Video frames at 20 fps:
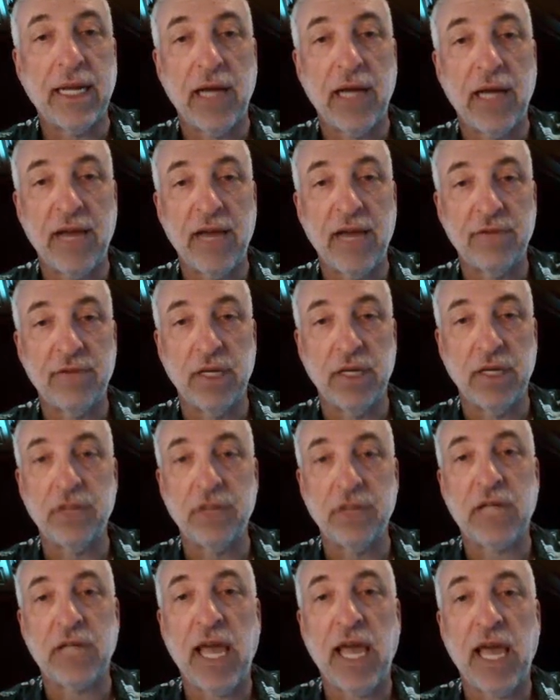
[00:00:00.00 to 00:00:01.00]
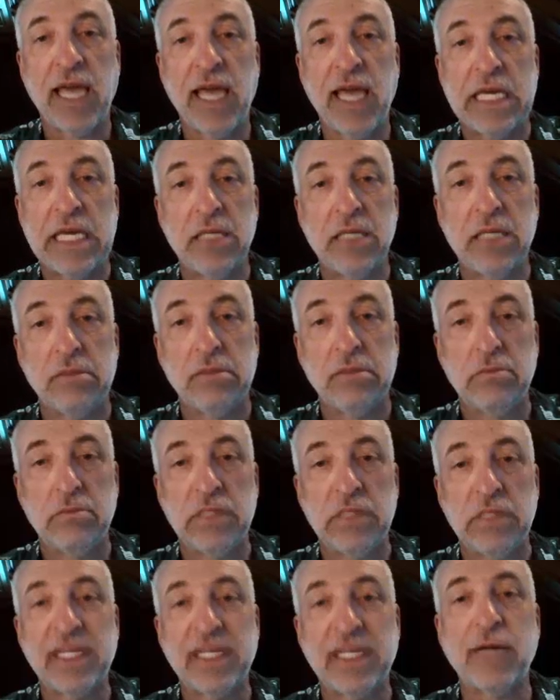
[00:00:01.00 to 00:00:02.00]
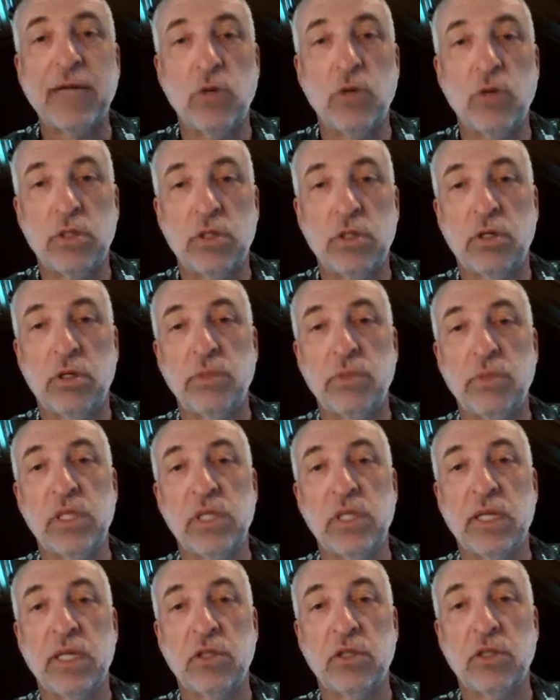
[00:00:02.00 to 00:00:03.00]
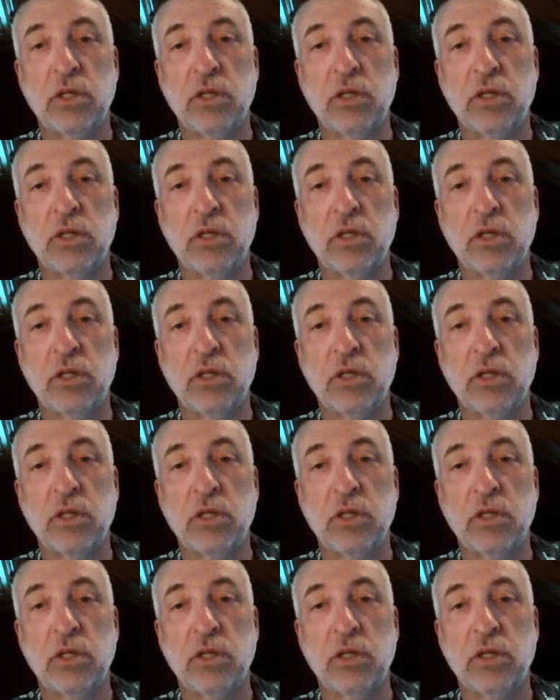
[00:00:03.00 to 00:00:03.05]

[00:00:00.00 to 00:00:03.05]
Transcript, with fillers: and then I'll have another k second-order terms,